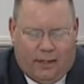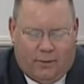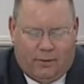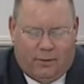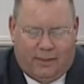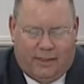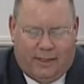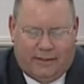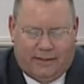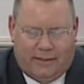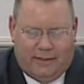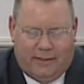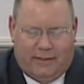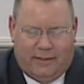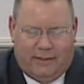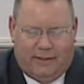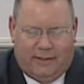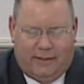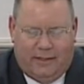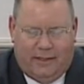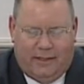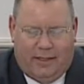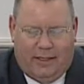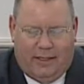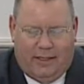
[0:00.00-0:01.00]
would like to
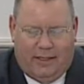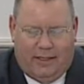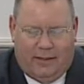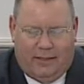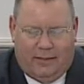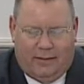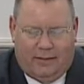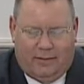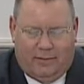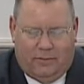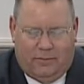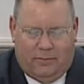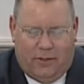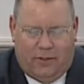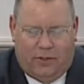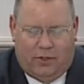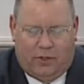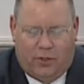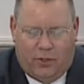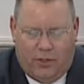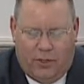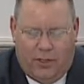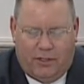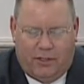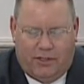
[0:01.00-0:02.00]

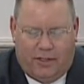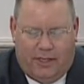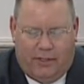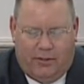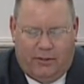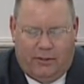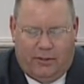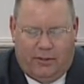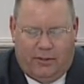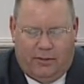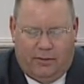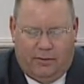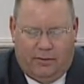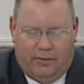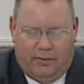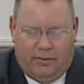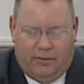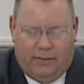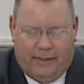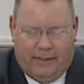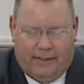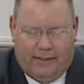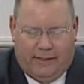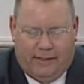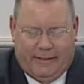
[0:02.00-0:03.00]
encourage anyone
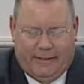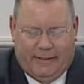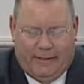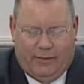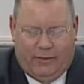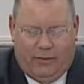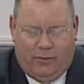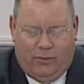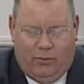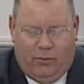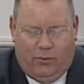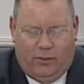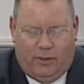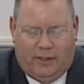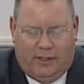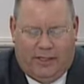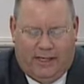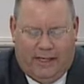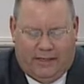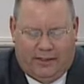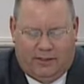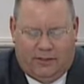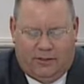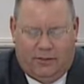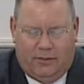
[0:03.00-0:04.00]
who would
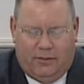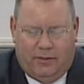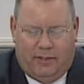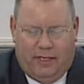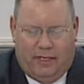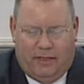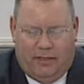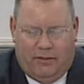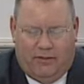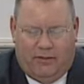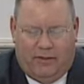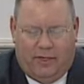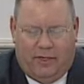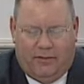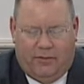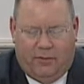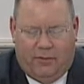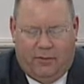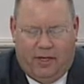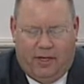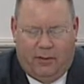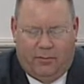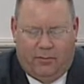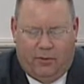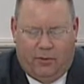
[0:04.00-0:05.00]
like to get involved in
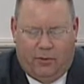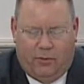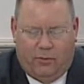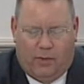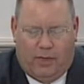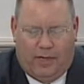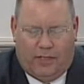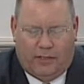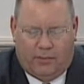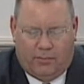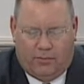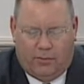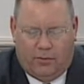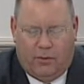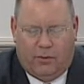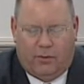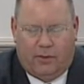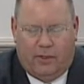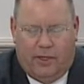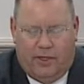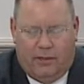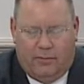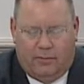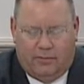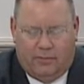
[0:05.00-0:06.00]
the Neighborhood Watch
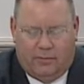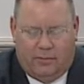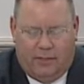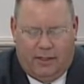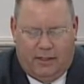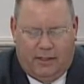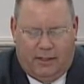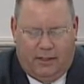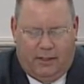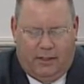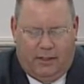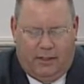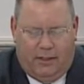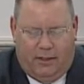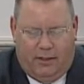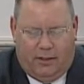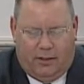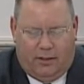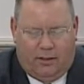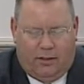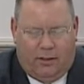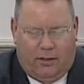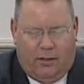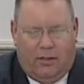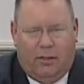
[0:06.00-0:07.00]
Program. You
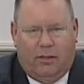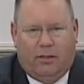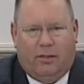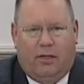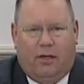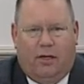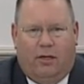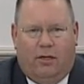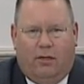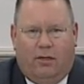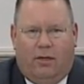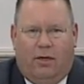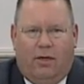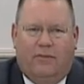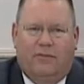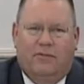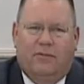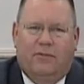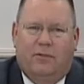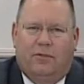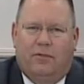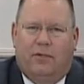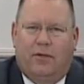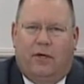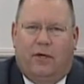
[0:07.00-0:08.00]
can call
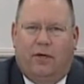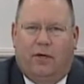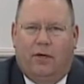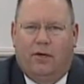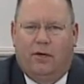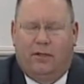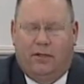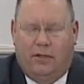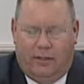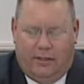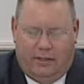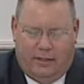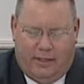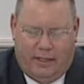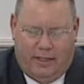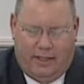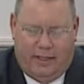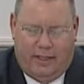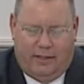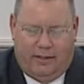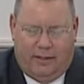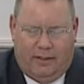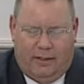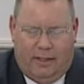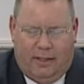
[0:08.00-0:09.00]
Officer DeHart
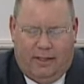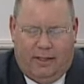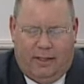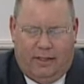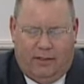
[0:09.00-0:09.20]
at the